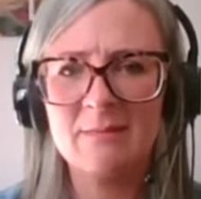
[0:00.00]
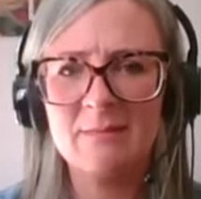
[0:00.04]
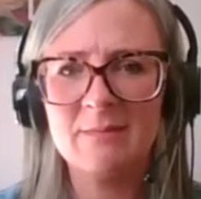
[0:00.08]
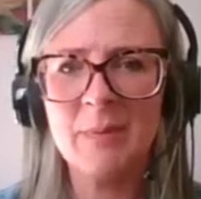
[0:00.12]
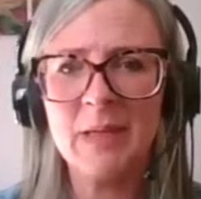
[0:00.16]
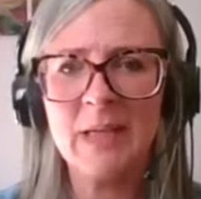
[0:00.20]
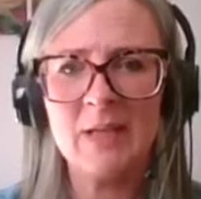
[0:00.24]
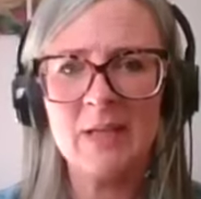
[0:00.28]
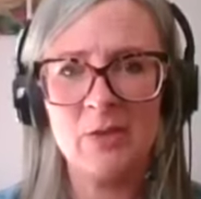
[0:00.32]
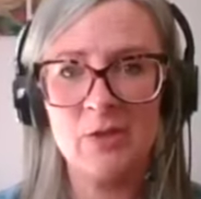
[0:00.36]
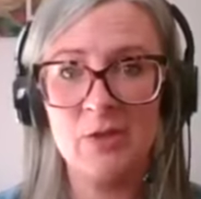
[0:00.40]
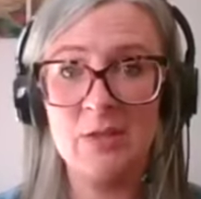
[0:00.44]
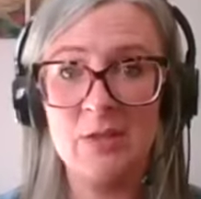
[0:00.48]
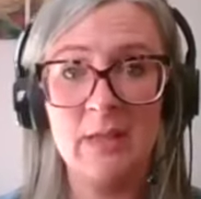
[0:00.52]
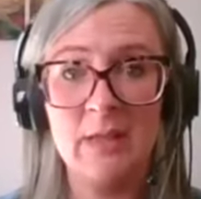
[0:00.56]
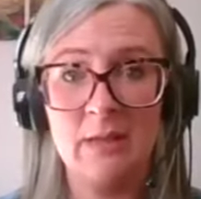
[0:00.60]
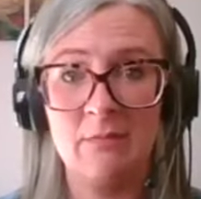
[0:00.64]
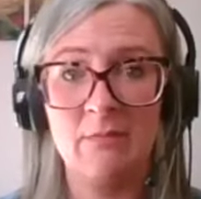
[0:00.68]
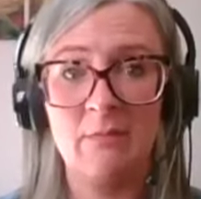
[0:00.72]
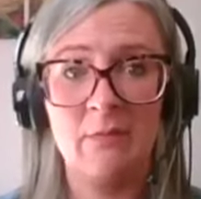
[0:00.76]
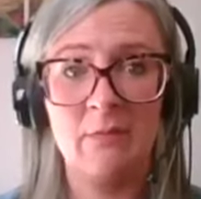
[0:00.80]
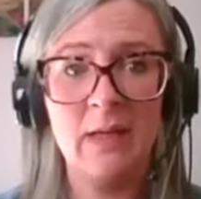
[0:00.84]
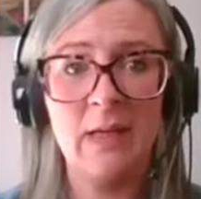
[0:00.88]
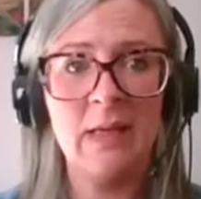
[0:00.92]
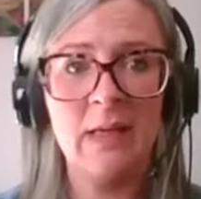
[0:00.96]
because you
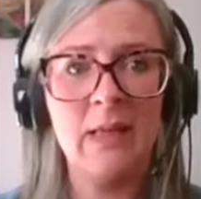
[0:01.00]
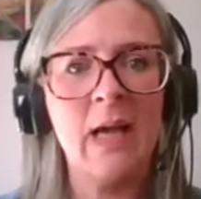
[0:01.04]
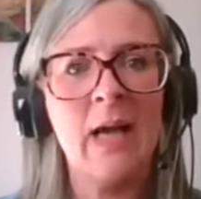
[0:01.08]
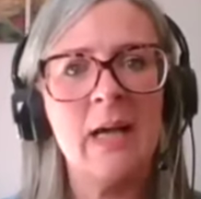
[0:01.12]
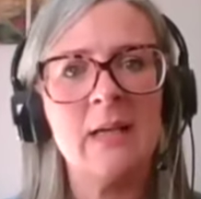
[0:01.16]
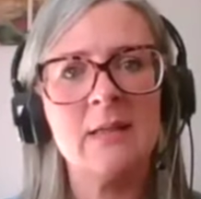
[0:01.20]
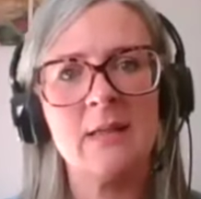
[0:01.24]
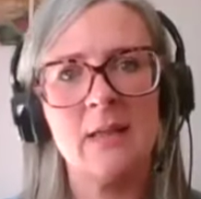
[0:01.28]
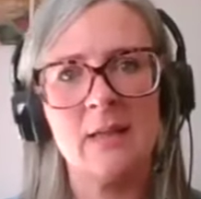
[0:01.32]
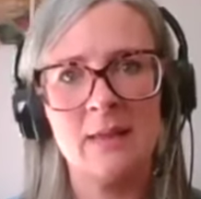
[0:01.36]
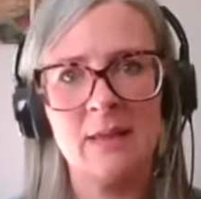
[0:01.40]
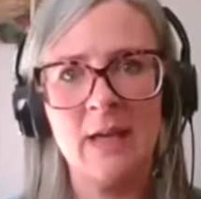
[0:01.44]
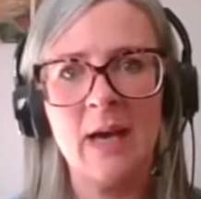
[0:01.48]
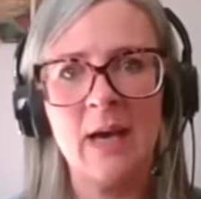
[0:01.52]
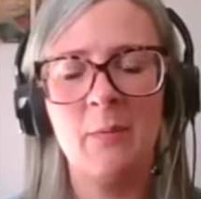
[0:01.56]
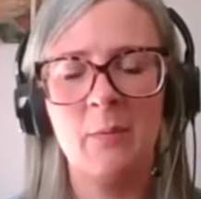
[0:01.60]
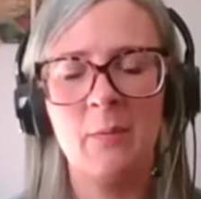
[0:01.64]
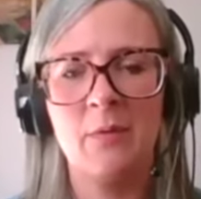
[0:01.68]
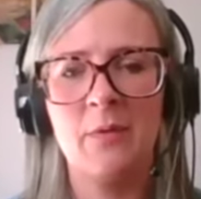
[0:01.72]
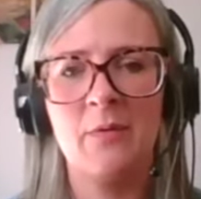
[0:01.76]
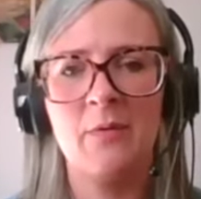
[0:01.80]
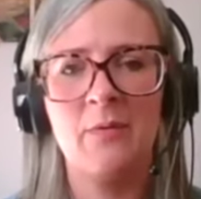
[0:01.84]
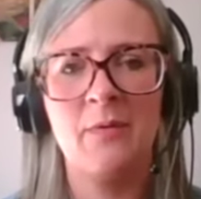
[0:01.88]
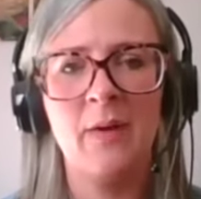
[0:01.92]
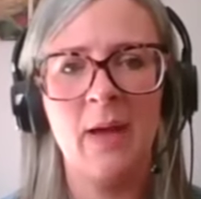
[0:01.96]
didn't realize that that
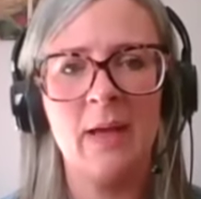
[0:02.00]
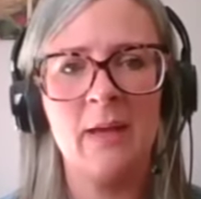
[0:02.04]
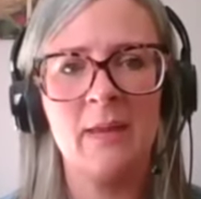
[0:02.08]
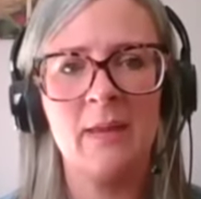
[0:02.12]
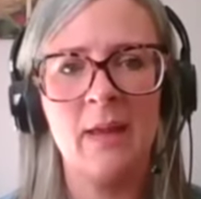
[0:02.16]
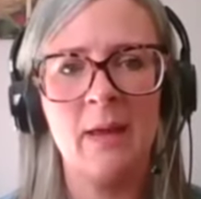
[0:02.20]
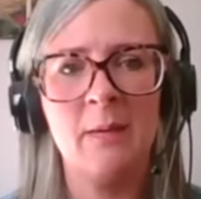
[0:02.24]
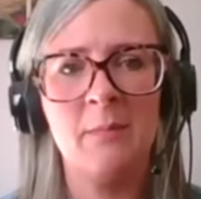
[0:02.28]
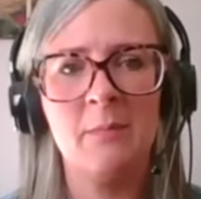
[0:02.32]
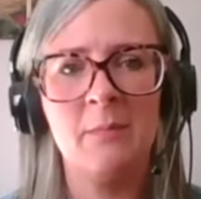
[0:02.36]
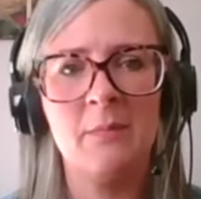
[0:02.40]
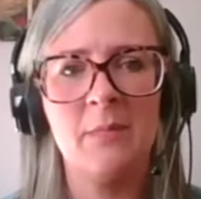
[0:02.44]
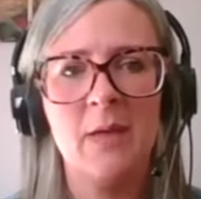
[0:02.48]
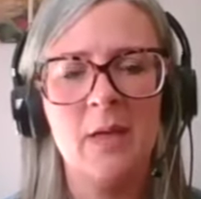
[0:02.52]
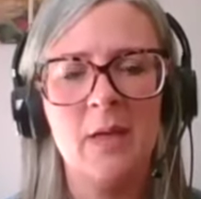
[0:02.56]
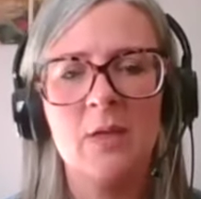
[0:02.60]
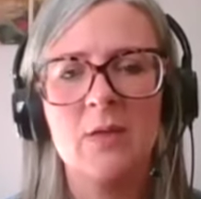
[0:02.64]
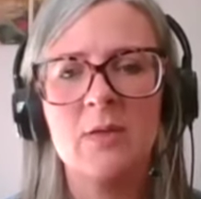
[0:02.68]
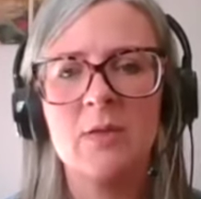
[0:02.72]
would affect them.